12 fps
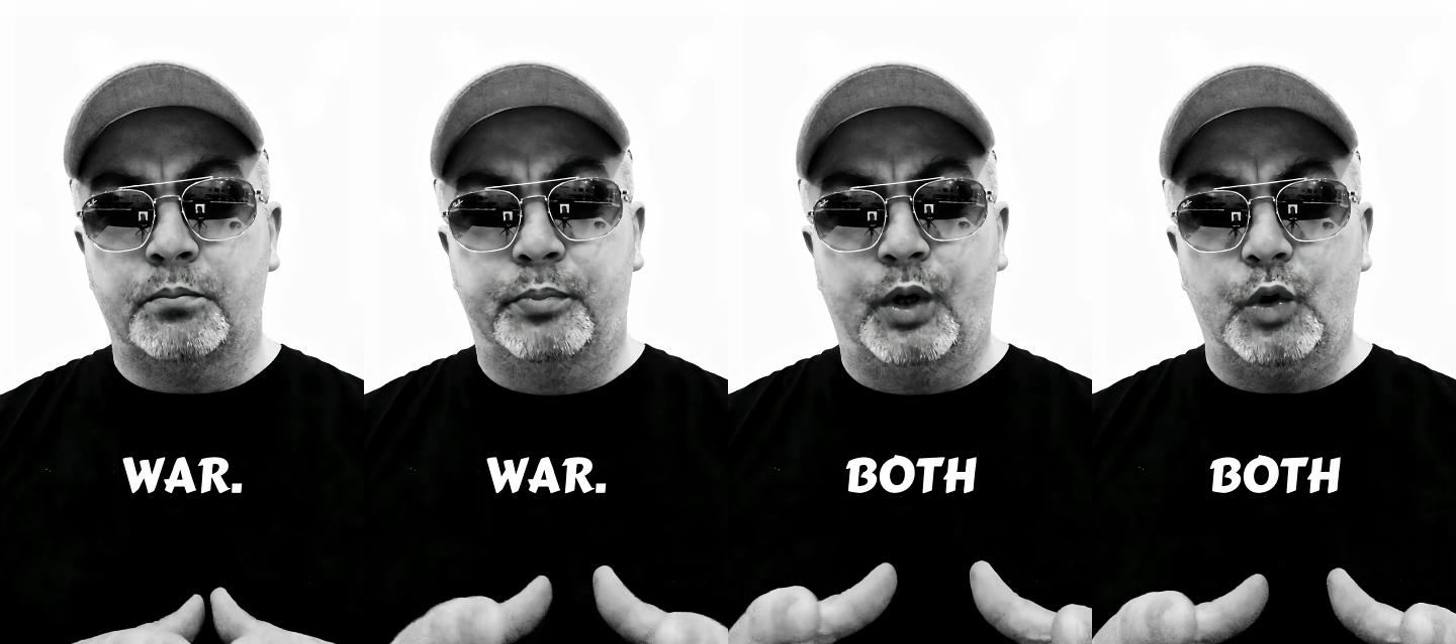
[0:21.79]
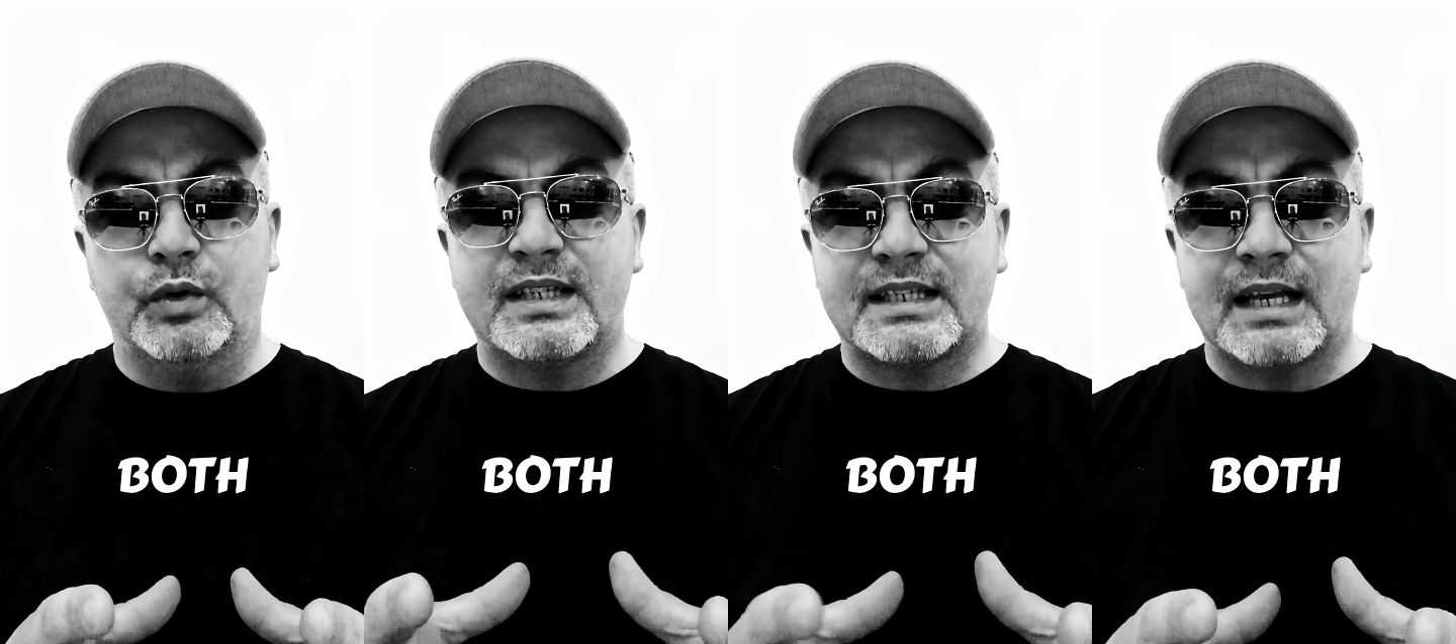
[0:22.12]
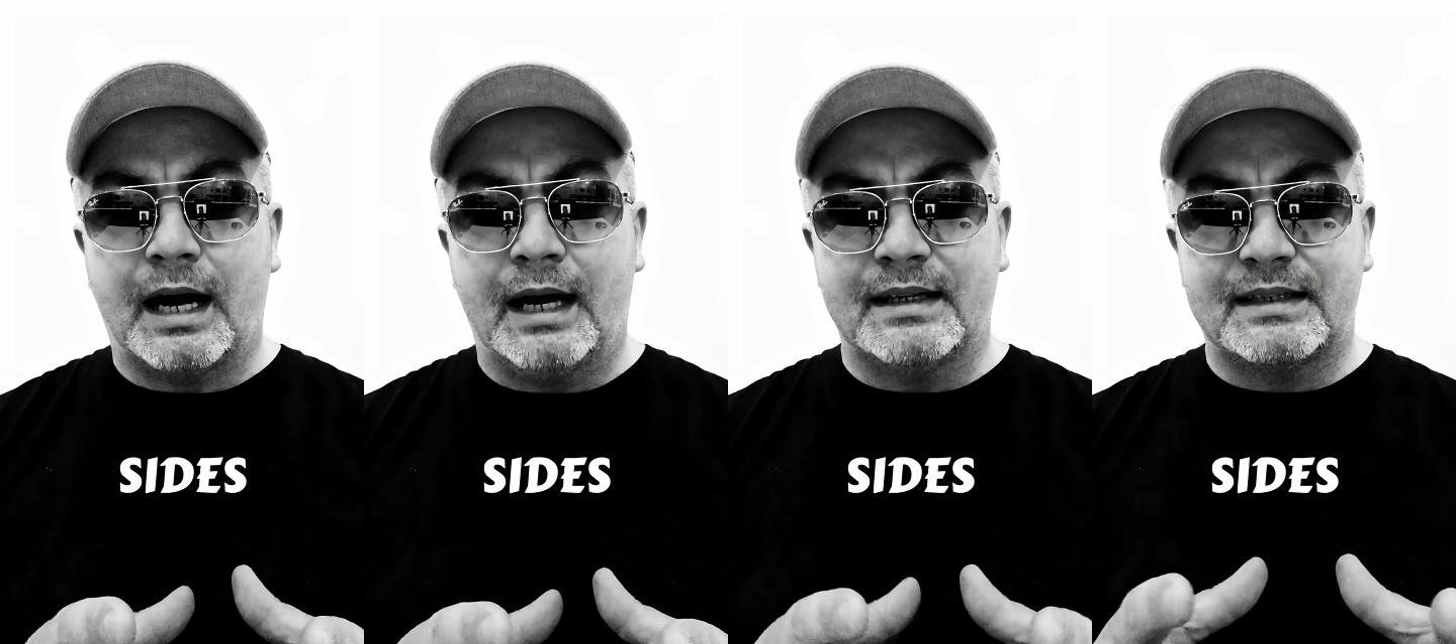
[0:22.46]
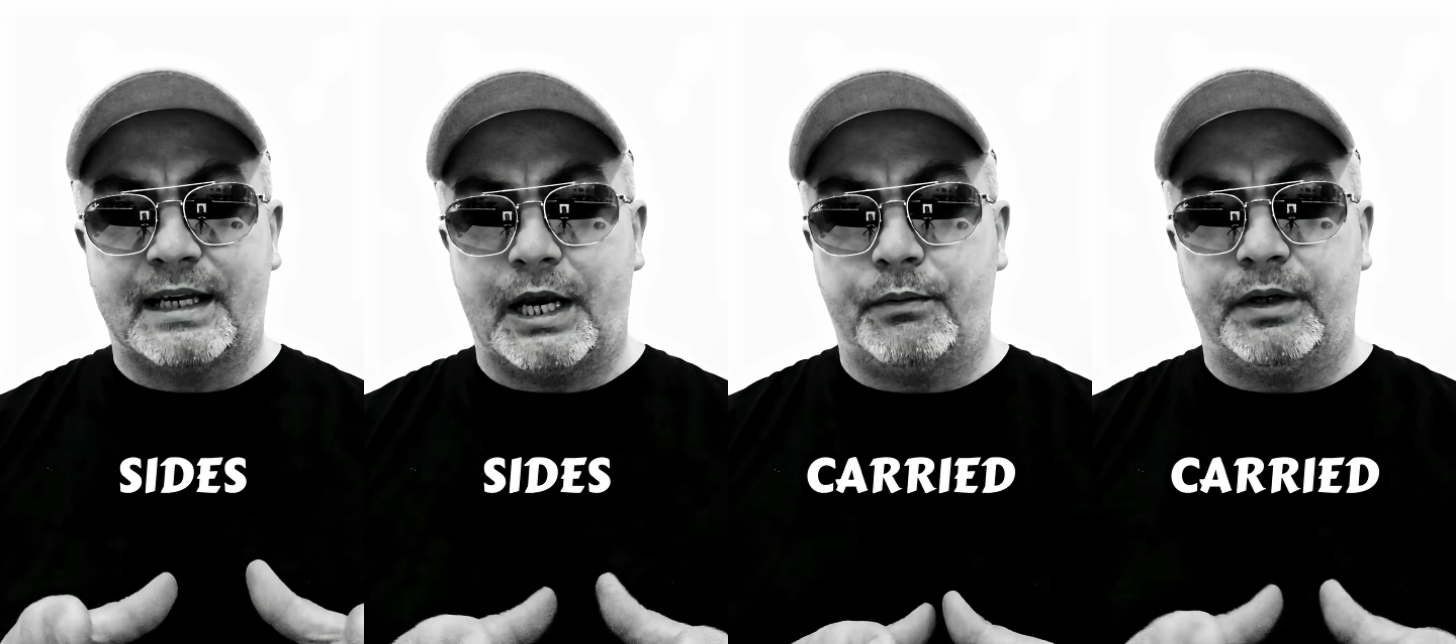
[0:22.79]
both sides
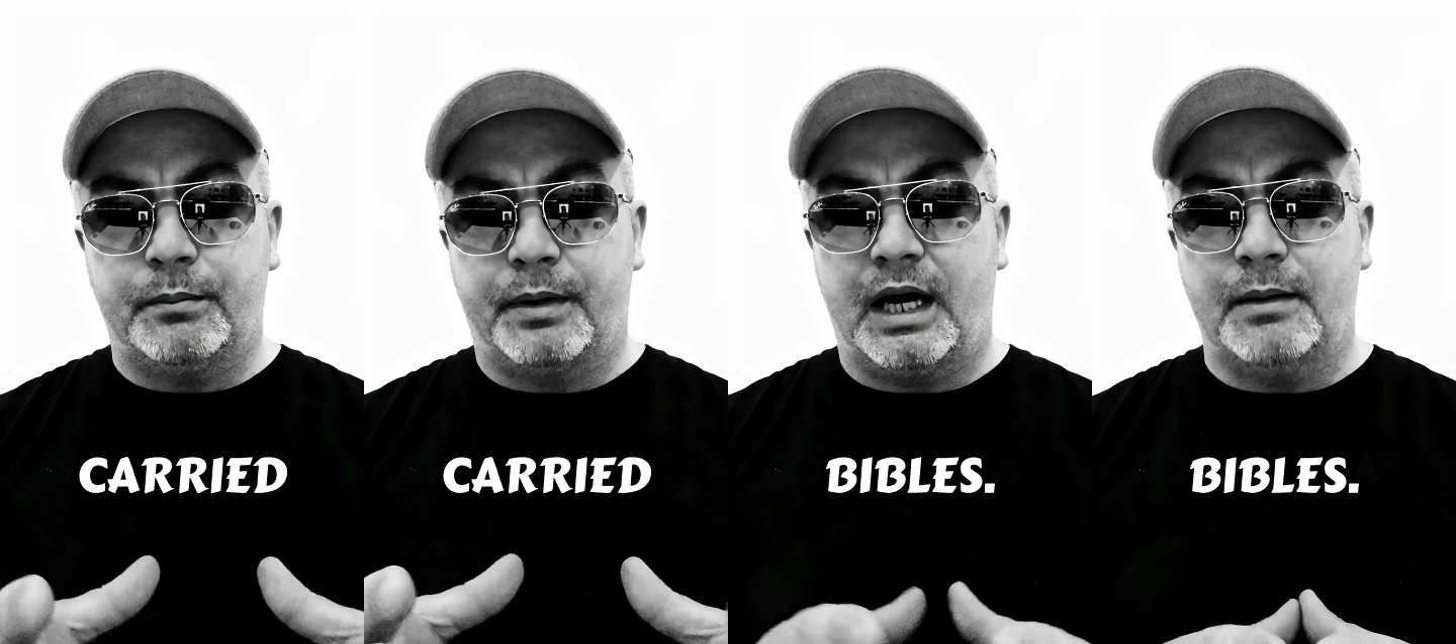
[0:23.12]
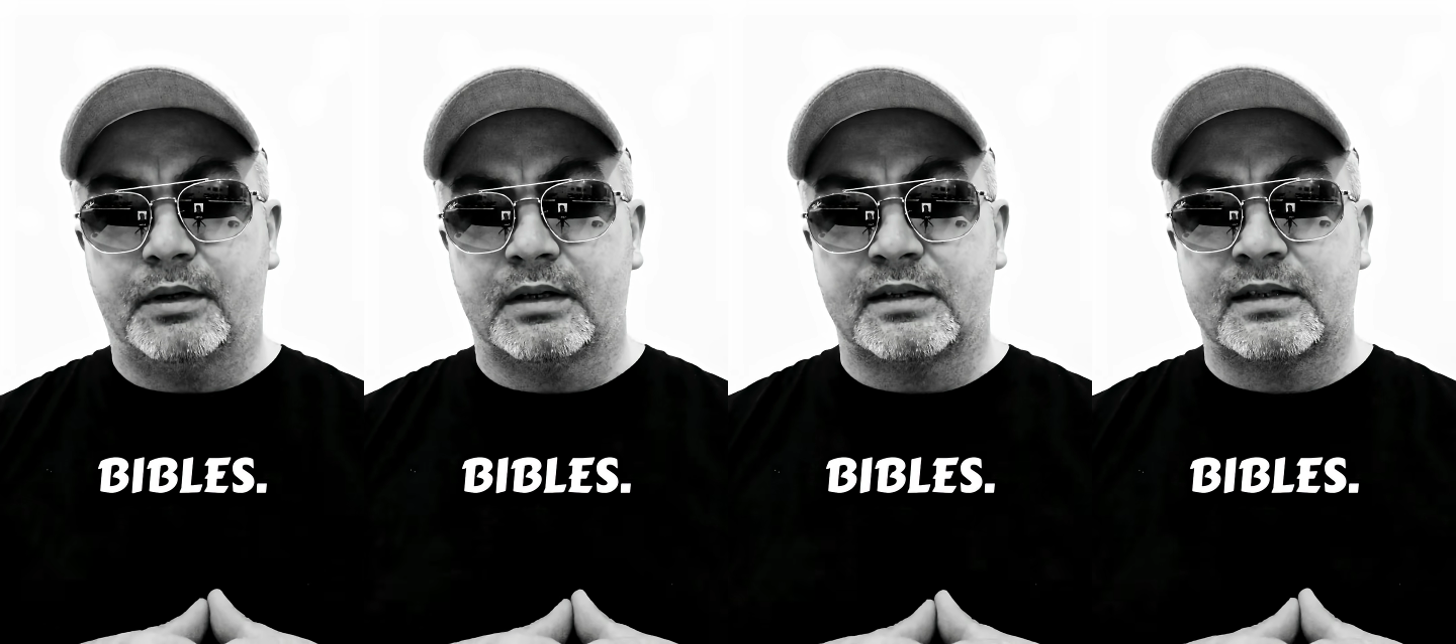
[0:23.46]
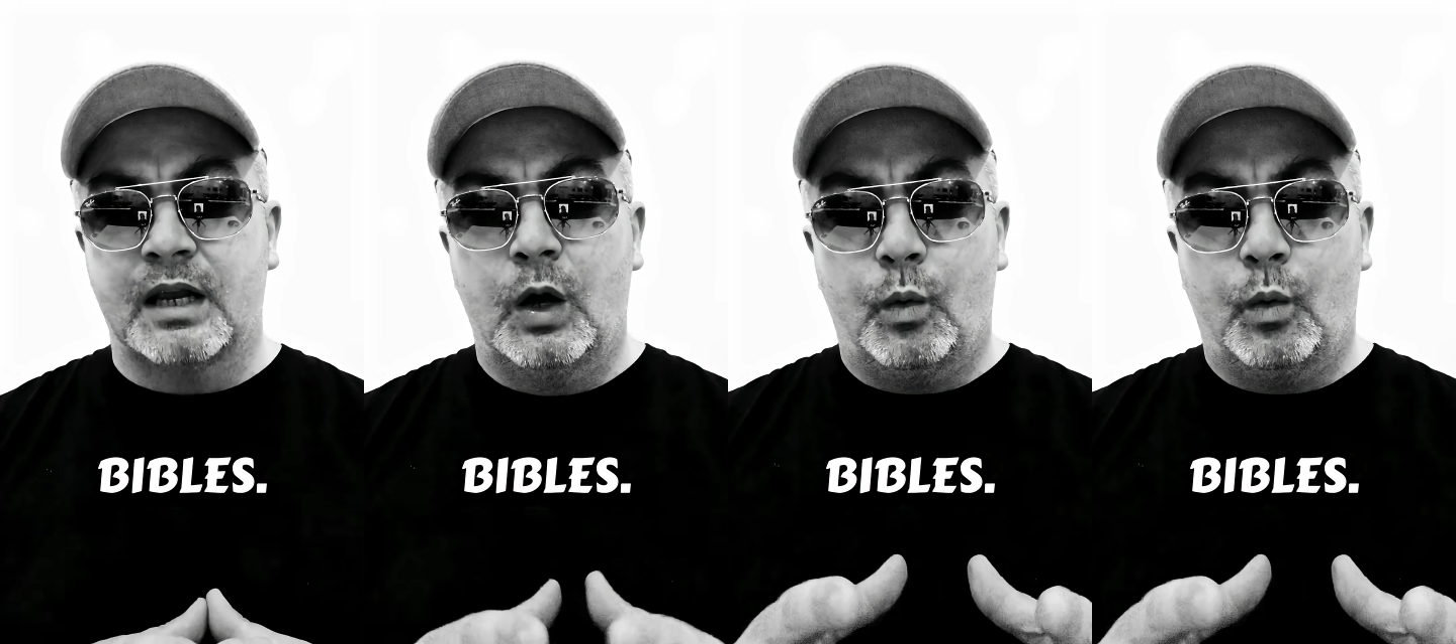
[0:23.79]
carried Bibles.